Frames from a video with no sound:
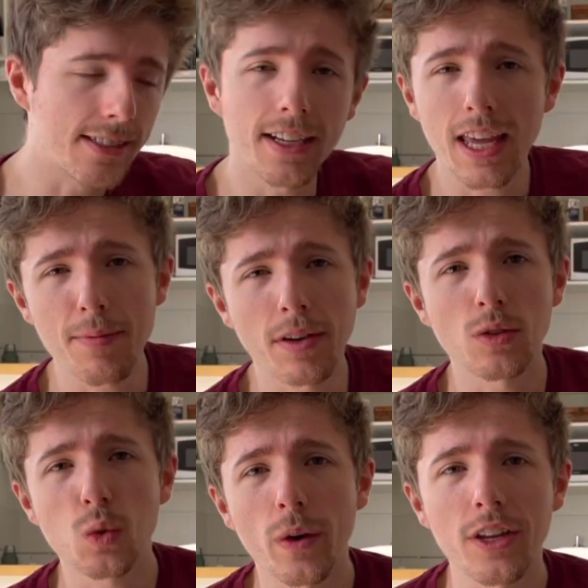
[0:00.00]
it came out in
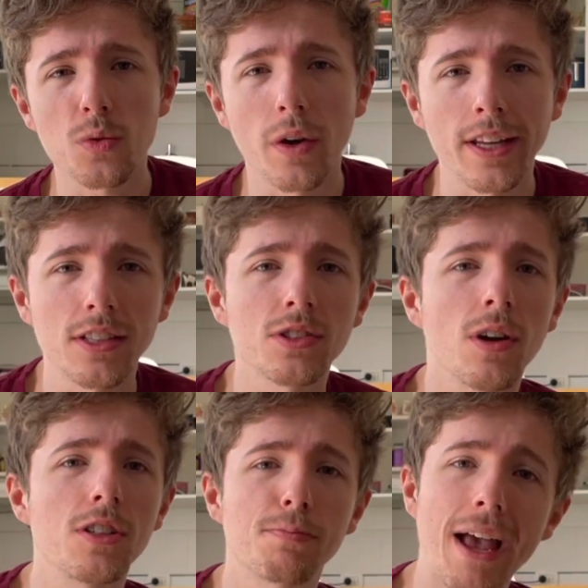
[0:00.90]
2020 and
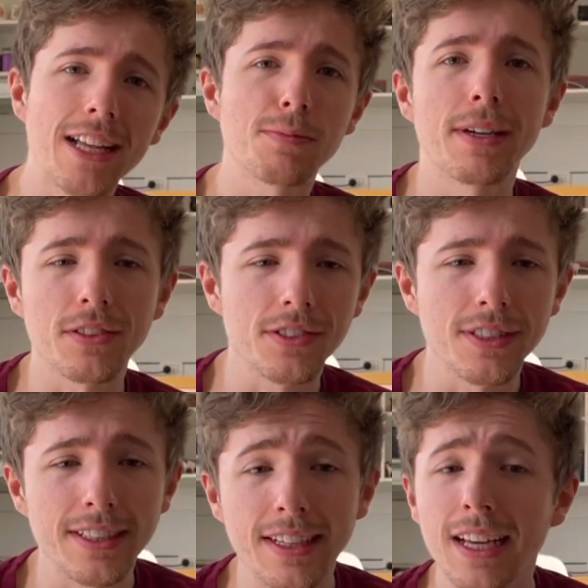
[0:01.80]
stars Mads
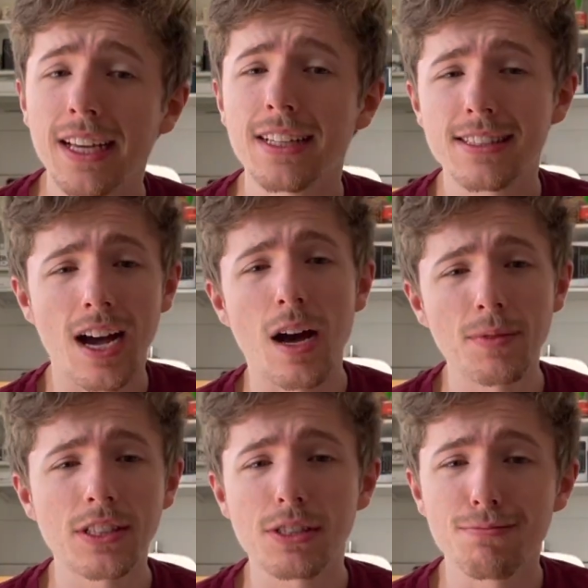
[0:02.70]
Mikkelsen,
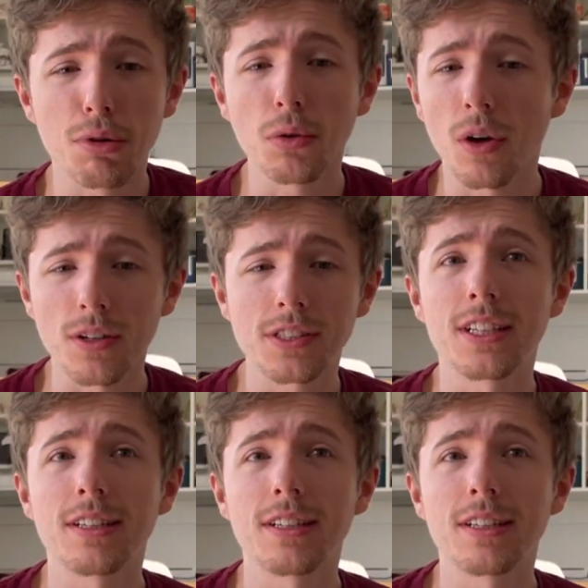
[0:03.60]
Thomas Bolarsen,